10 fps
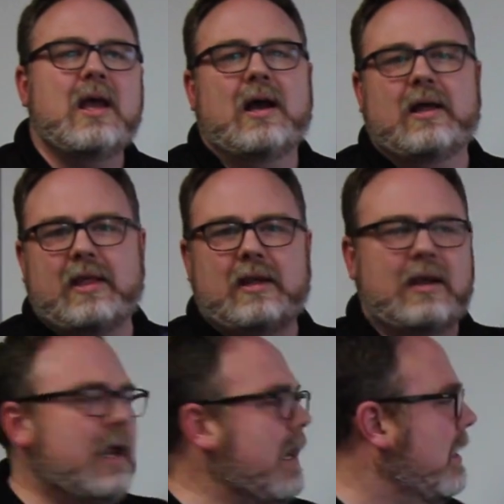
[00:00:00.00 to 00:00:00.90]
And then
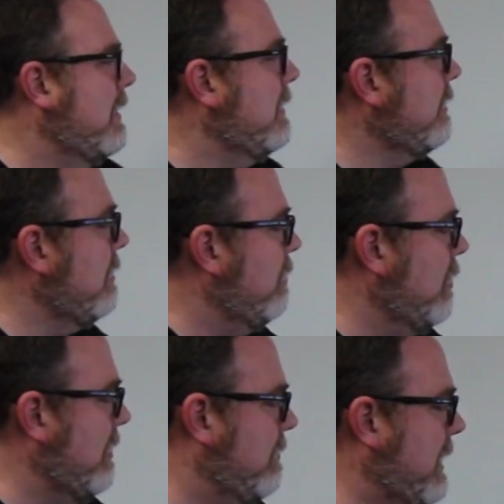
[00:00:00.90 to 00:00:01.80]
another
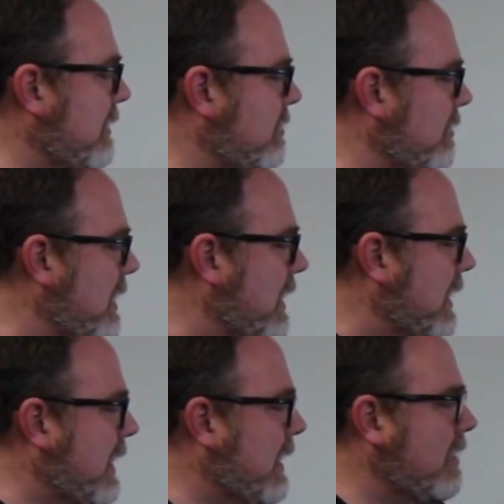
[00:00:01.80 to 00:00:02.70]
important piece
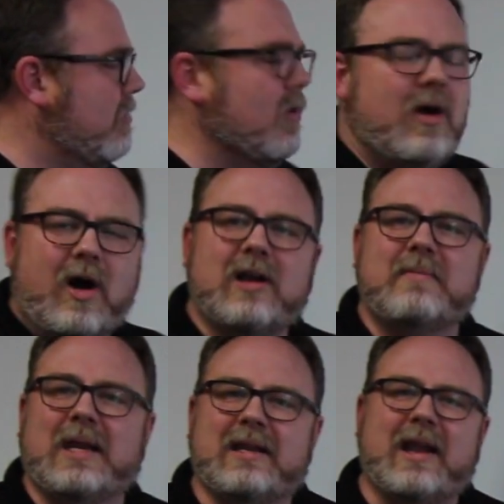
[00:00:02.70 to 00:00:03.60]
is
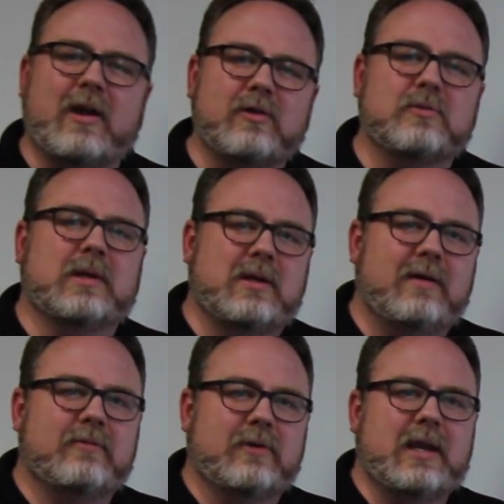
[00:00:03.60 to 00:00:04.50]
automated error
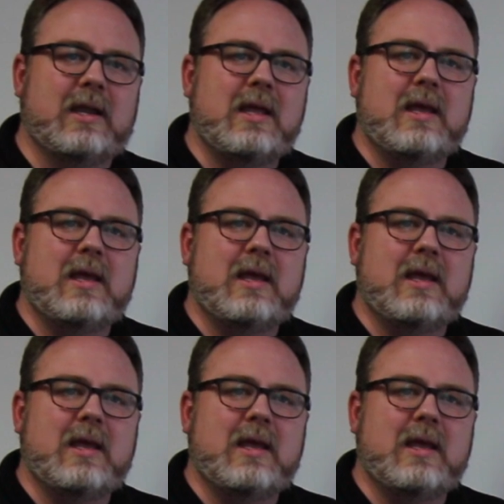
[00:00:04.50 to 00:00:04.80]
recovery.